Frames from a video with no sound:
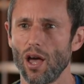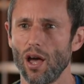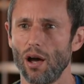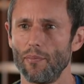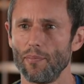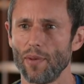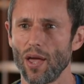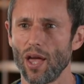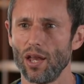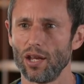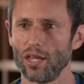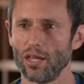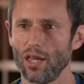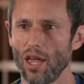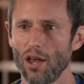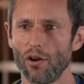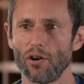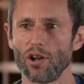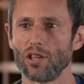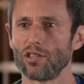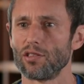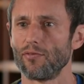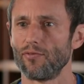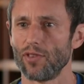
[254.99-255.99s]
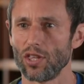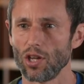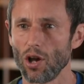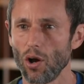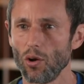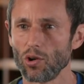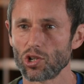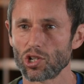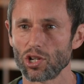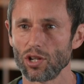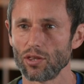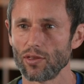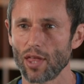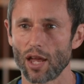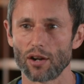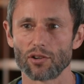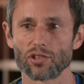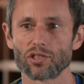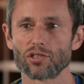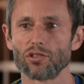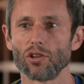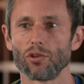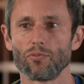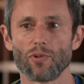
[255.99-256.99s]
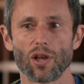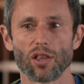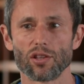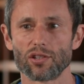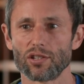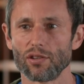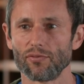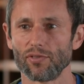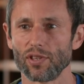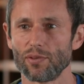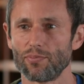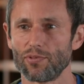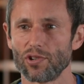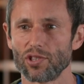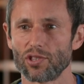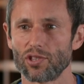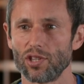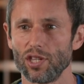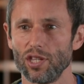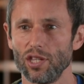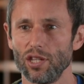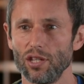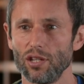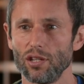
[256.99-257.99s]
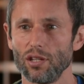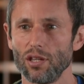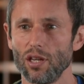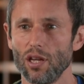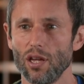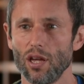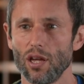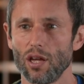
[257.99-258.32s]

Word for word: um, any areas of the ocean that are still relatively pristine.